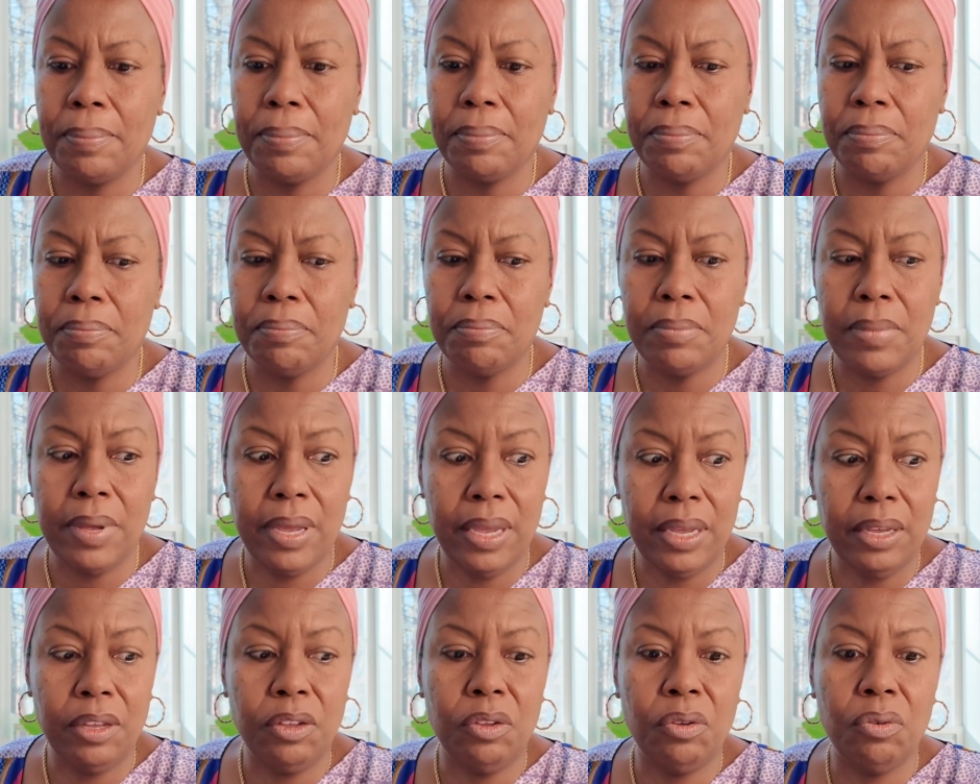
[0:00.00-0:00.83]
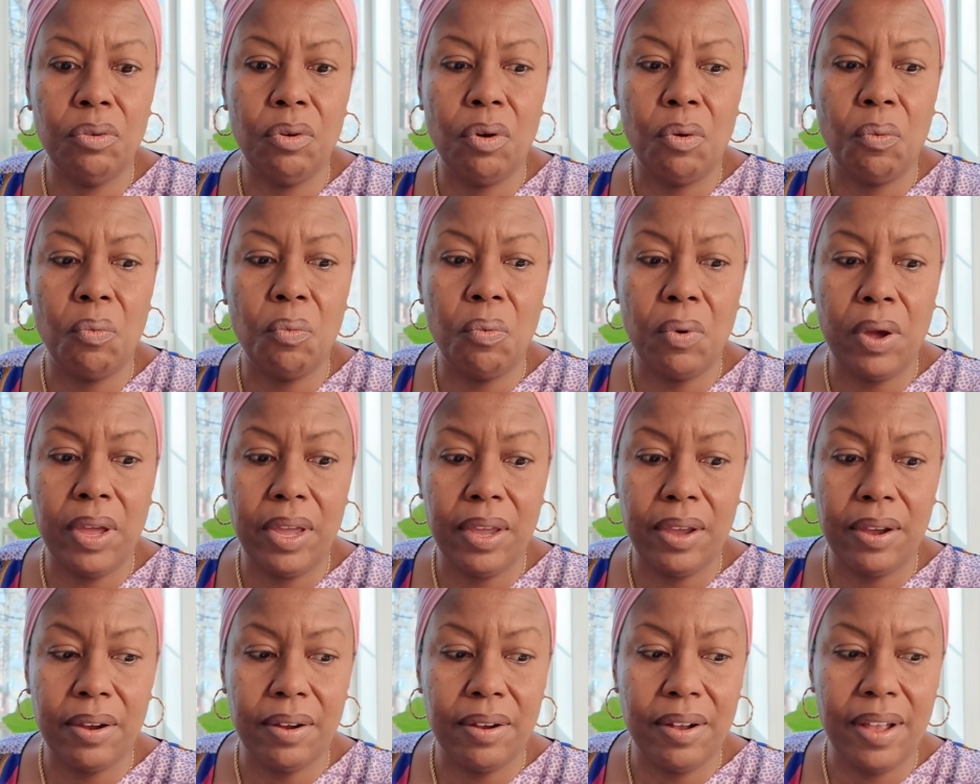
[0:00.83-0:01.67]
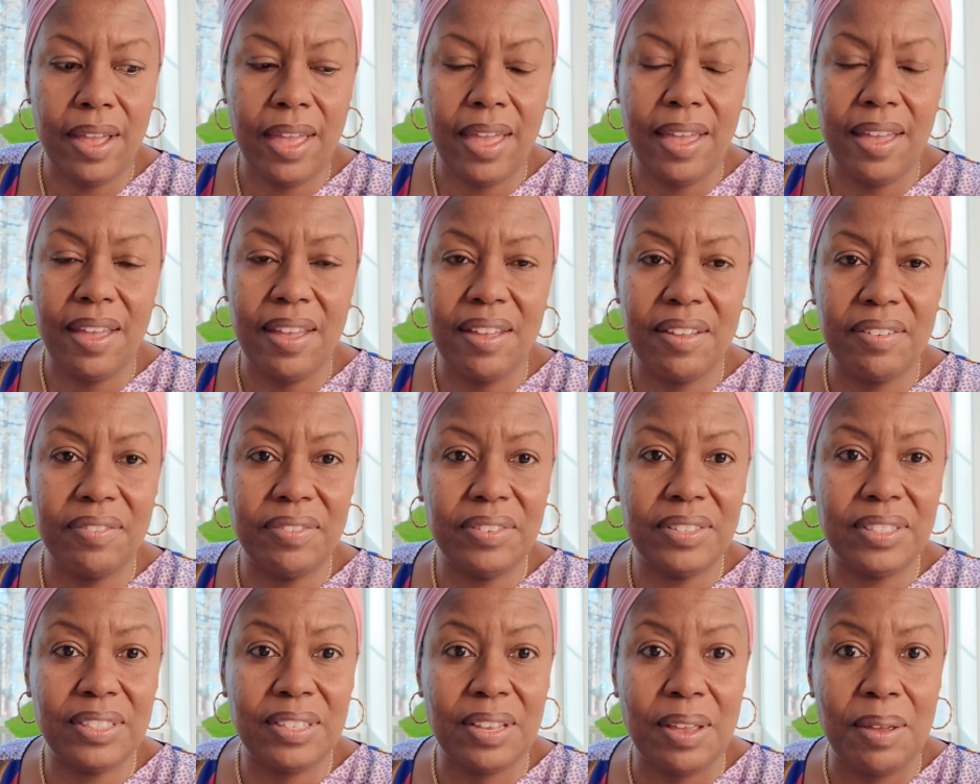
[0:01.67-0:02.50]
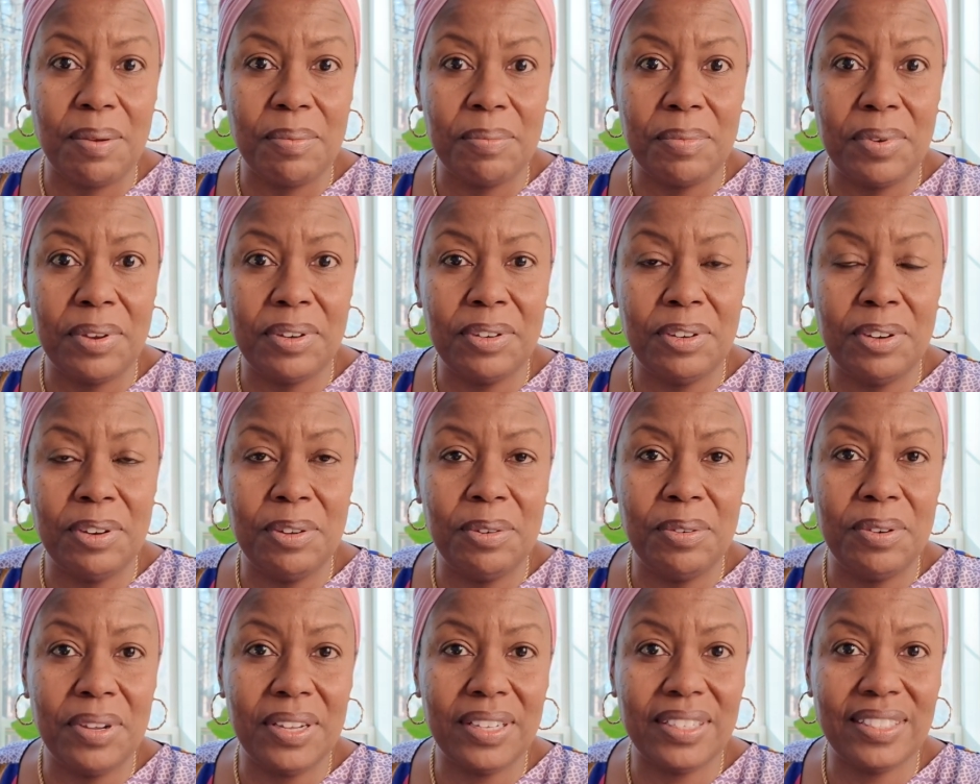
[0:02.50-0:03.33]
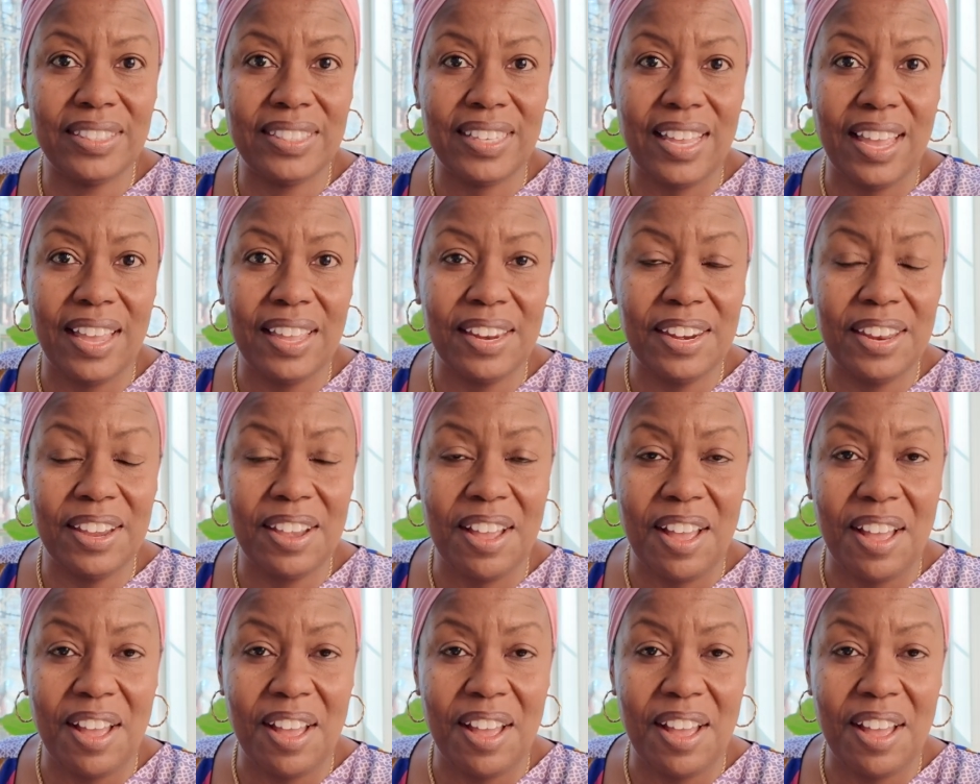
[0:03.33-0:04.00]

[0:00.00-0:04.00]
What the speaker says: make you aware of some new exciting